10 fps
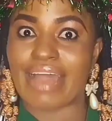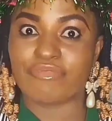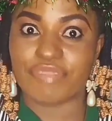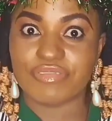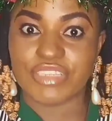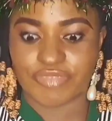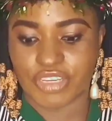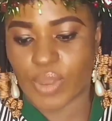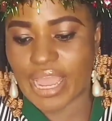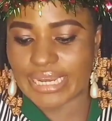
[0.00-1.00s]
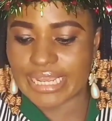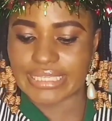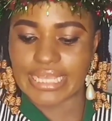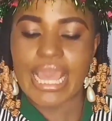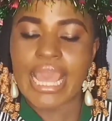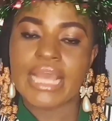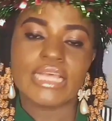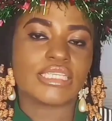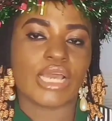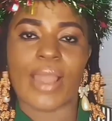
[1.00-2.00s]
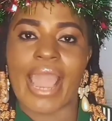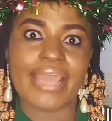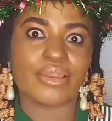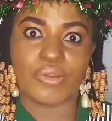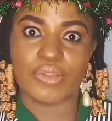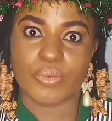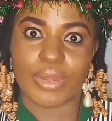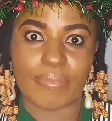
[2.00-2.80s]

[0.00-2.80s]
fifty video ideas, so I don't know the one I'm